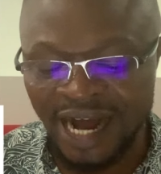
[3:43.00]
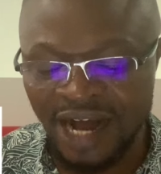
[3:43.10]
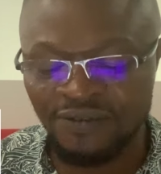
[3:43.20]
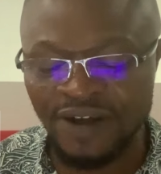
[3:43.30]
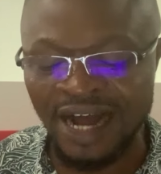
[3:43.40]

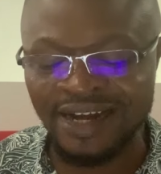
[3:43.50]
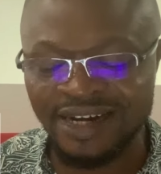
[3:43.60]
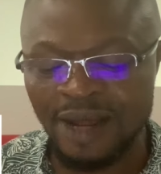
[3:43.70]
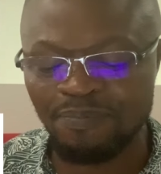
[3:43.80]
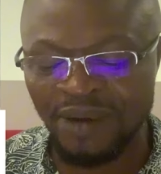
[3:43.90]
have
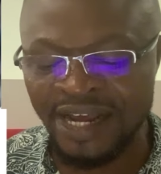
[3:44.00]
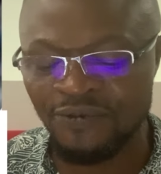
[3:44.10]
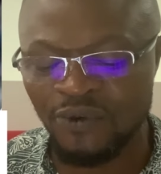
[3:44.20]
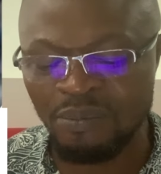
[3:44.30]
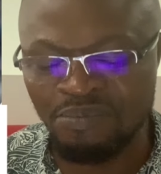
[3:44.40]
another player
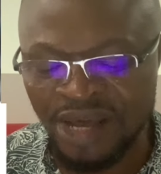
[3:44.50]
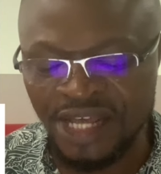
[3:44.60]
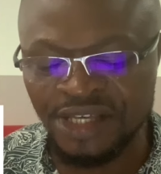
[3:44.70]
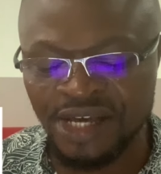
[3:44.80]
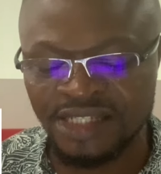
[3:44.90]
for many
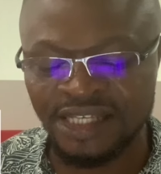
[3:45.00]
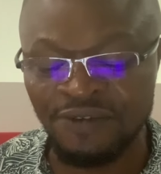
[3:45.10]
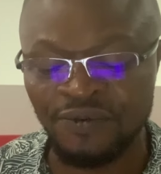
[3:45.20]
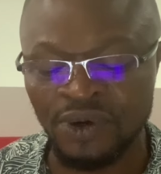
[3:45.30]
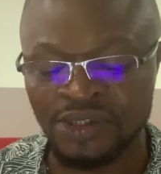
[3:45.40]
years
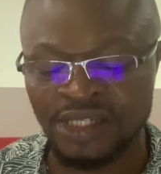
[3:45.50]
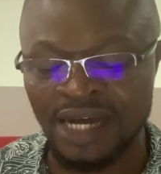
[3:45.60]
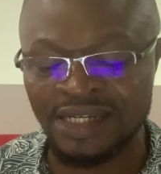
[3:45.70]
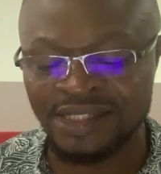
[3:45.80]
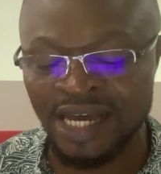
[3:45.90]
if Oscar
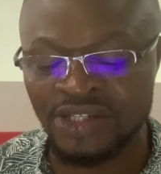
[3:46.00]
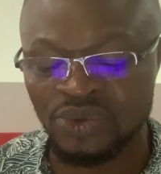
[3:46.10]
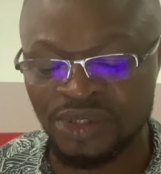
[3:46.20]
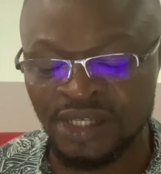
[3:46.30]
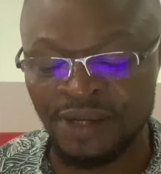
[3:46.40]
decides
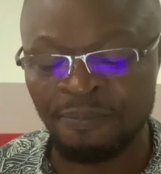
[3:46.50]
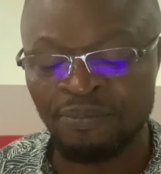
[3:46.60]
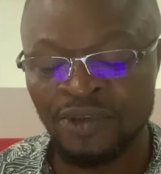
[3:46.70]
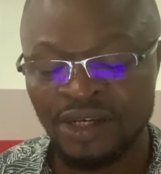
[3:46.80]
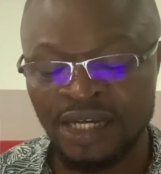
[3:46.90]
to stay.
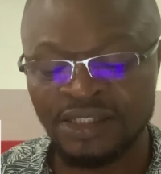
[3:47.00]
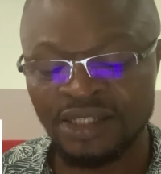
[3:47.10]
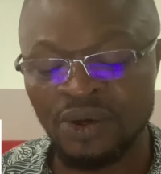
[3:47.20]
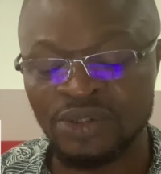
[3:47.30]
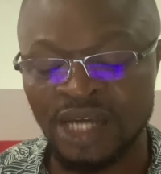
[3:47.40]
That's
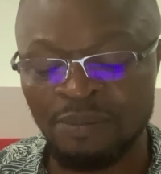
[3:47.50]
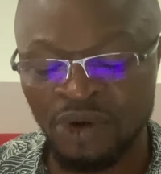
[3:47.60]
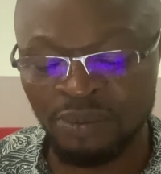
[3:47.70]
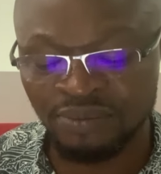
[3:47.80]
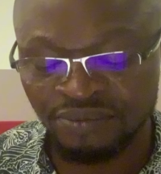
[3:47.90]
Oscar Bob.